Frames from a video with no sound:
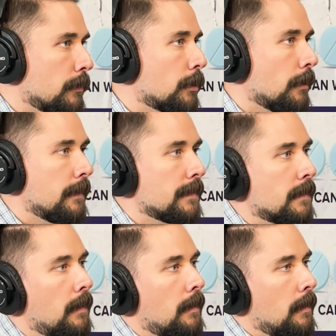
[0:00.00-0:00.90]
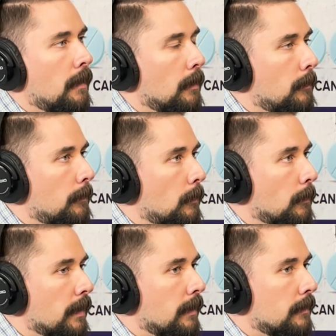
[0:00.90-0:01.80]
insurance,
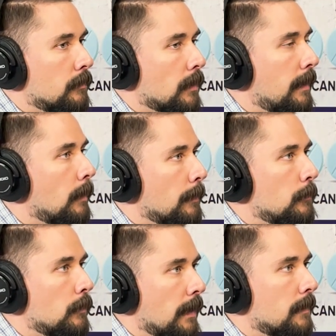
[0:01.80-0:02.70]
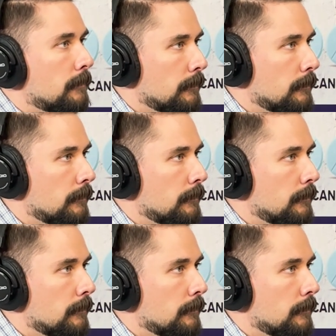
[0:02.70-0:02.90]
we're going to try and help them do that.